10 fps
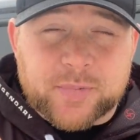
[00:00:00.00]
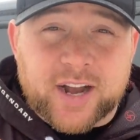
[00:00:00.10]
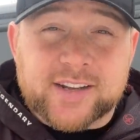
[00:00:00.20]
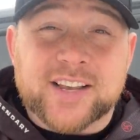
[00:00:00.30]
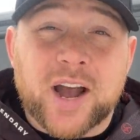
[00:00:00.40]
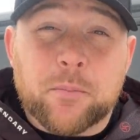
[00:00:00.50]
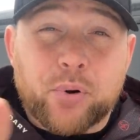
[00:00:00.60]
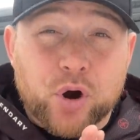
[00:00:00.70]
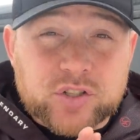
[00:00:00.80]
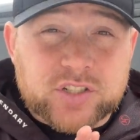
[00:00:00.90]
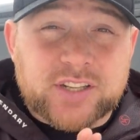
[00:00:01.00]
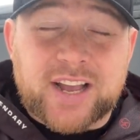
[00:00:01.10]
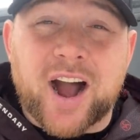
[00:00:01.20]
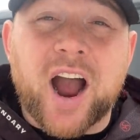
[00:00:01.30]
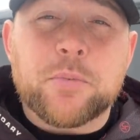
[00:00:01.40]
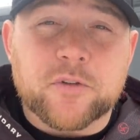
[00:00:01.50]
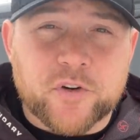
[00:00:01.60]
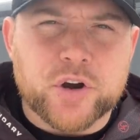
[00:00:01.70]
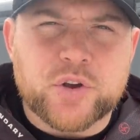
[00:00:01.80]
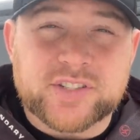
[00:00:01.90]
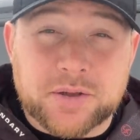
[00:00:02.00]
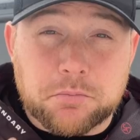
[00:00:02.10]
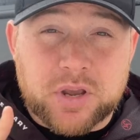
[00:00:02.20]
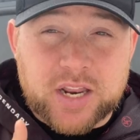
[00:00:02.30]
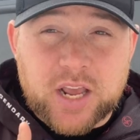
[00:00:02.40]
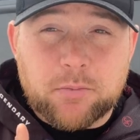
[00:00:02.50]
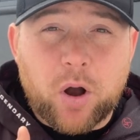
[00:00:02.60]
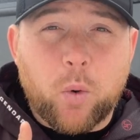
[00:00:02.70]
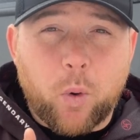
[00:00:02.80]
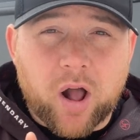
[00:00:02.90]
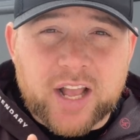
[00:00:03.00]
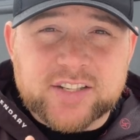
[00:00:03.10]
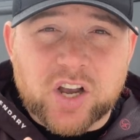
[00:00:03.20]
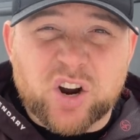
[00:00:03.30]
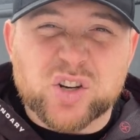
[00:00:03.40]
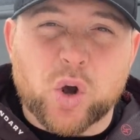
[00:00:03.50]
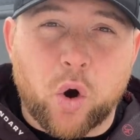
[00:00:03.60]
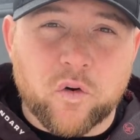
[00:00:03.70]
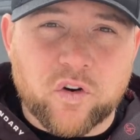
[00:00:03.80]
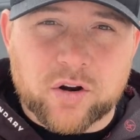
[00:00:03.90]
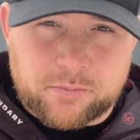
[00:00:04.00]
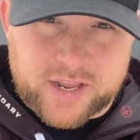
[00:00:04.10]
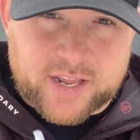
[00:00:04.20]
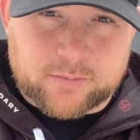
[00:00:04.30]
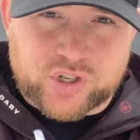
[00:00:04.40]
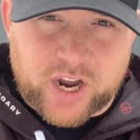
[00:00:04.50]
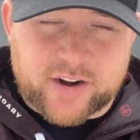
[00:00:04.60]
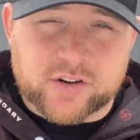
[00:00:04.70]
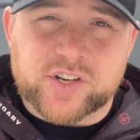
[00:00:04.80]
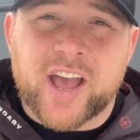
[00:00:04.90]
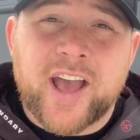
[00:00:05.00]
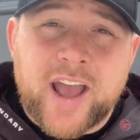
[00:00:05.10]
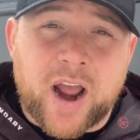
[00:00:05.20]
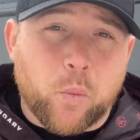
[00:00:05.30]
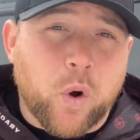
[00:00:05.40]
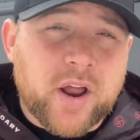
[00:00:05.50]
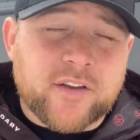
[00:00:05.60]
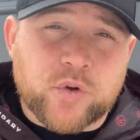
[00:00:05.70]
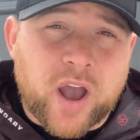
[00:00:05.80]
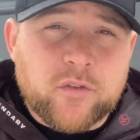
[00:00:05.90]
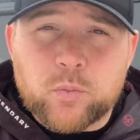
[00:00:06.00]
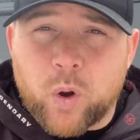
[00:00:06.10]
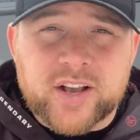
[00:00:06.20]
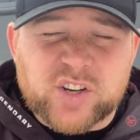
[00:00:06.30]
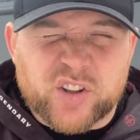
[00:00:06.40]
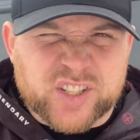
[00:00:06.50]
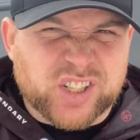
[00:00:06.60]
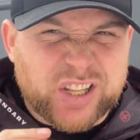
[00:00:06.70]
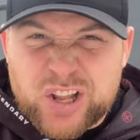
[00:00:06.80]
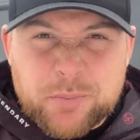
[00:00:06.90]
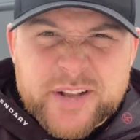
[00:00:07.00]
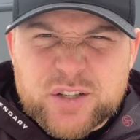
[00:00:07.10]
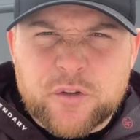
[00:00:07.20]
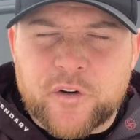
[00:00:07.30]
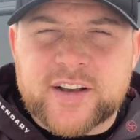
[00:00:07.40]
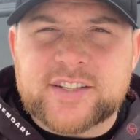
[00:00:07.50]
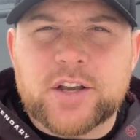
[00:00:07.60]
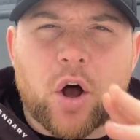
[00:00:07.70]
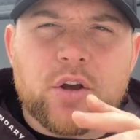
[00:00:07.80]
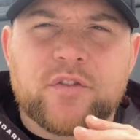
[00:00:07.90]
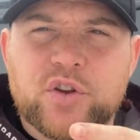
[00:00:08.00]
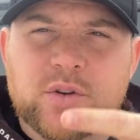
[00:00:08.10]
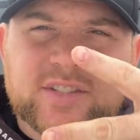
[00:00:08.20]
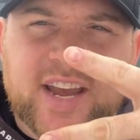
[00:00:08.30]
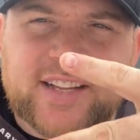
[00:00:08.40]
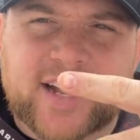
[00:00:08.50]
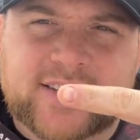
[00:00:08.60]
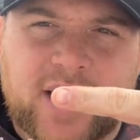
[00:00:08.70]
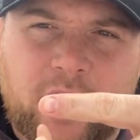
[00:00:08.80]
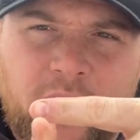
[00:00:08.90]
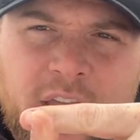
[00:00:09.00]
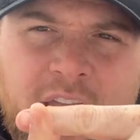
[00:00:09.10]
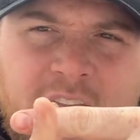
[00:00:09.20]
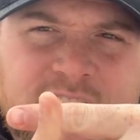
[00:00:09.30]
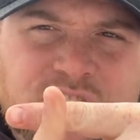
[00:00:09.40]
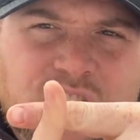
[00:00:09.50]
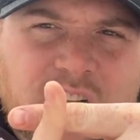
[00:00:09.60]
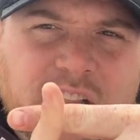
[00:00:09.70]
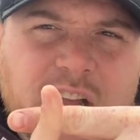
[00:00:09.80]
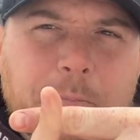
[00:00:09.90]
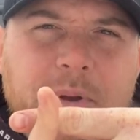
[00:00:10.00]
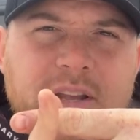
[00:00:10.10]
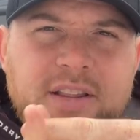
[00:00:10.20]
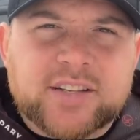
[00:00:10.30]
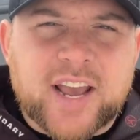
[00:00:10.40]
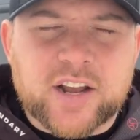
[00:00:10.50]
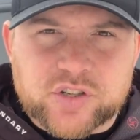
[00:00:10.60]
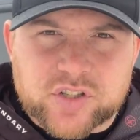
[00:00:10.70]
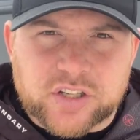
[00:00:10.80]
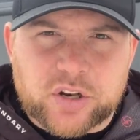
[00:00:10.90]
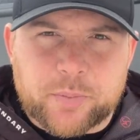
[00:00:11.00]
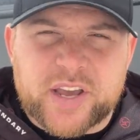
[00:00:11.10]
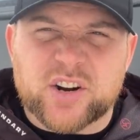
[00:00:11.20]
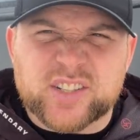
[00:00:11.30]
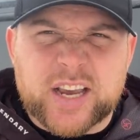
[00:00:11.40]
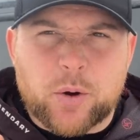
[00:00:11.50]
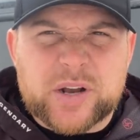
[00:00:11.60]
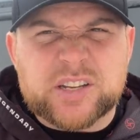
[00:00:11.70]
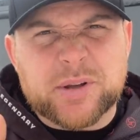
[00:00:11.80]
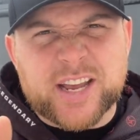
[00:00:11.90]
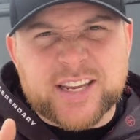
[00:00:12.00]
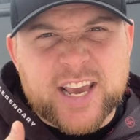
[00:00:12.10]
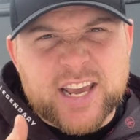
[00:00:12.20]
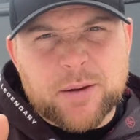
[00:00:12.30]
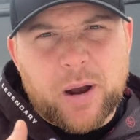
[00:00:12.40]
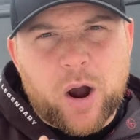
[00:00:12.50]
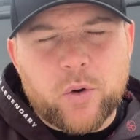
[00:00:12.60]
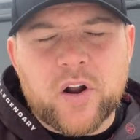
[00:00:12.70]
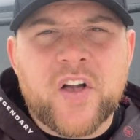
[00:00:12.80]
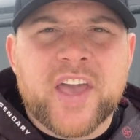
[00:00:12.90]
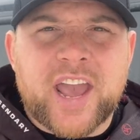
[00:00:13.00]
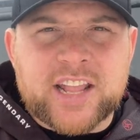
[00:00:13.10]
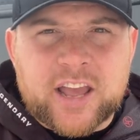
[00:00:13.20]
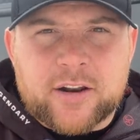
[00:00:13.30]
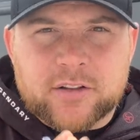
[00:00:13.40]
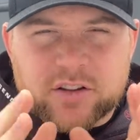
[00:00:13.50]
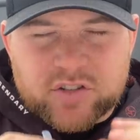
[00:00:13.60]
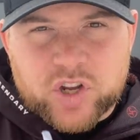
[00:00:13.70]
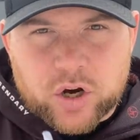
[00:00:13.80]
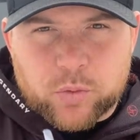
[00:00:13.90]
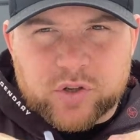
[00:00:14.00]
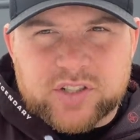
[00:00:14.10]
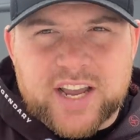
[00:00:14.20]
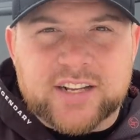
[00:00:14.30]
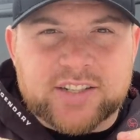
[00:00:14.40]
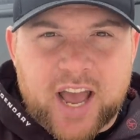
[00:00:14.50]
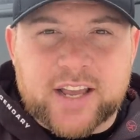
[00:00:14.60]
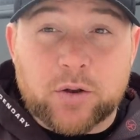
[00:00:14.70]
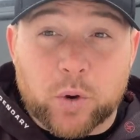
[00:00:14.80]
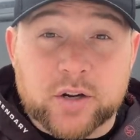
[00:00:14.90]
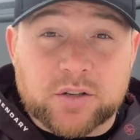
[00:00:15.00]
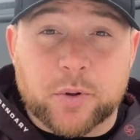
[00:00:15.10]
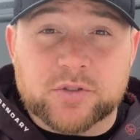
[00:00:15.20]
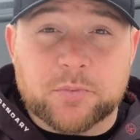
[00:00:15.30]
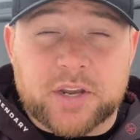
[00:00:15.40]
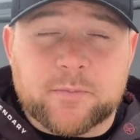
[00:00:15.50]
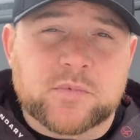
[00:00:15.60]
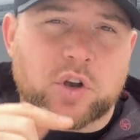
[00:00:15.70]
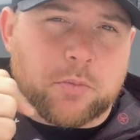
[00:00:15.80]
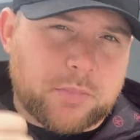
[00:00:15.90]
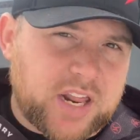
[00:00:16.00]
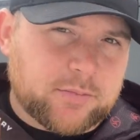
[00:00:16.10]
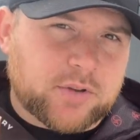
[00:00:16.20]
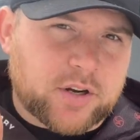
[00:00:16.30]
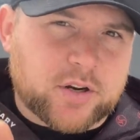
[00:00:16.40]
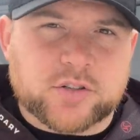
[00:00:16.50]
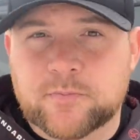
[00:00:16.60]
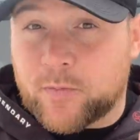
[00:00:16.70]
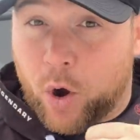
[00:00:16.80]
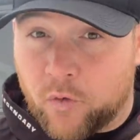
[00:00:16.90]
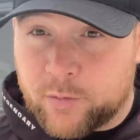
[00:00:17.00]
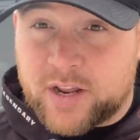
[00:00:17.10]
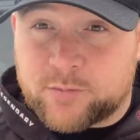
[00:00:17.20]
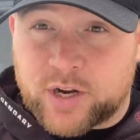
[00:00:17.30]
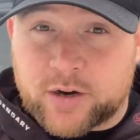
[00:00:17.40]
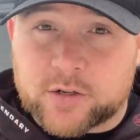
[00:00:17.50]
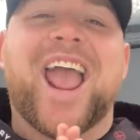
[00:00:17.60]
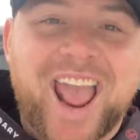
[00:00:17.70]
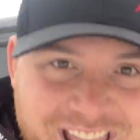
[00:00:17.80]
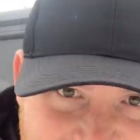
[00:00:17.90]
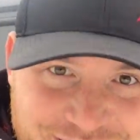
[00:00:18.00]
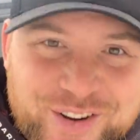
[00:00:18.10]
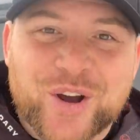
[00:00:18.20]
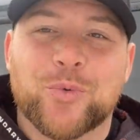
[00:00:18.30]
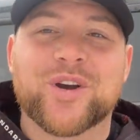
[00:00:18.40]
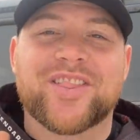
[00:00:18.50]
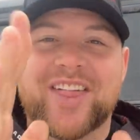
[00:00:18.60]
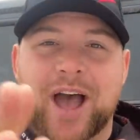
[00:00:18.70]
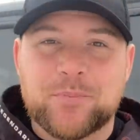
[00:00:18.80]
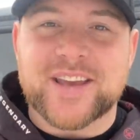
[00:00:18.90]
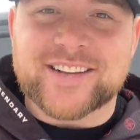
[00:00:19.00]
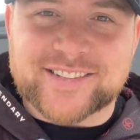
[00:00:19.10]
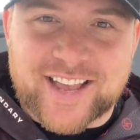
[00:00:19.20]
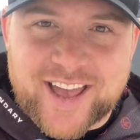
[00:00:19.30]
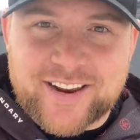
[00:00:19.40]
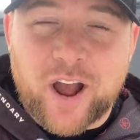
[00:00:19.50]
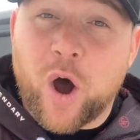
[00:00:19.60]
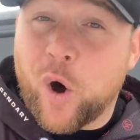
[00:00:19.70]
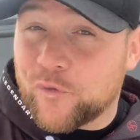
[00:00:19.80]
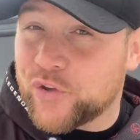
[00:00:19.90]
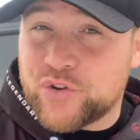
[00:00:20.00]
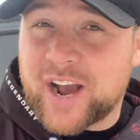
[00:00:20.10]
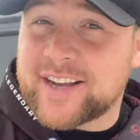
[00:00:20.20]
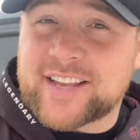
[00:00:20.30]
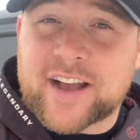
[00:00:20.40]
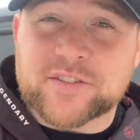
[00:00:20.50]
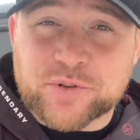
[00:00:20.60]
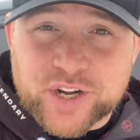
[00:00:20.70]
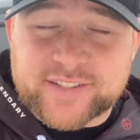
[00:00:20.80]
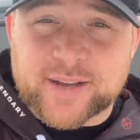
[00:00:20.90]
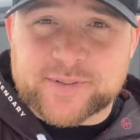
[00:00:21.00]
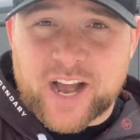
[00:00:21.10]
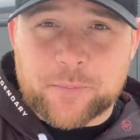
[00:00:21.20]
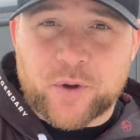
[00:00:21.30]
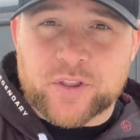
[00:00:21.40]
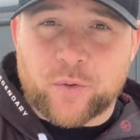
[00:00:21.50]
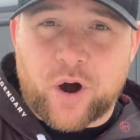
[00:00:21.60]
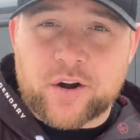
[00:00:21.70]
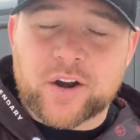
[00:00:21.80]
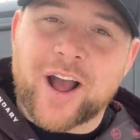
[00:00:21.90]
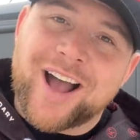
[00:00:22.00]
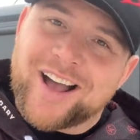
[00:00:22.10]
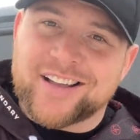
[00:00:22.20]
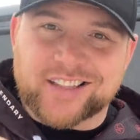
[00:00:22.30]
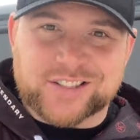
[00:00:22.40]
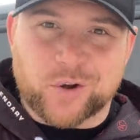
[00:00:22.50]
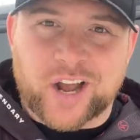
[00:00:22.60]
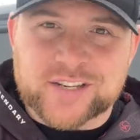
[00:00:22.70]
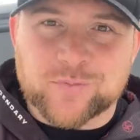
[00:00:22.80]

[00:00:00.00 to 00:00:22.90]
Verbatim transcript: guys. Personally, I prefer using medium walleye suckers over medium shiners. And what if you have a walleye sucker that's a little bit too feisty, all you have to do is take that tail and just clip the tail just a little bit. It'll take away some of that kicking power and that sucker will stay exactly where it's supposed to be. So medium suckers over medium shiners. And with that being said, hopefully you guys have some good tips to help you on the water. Let's go catch some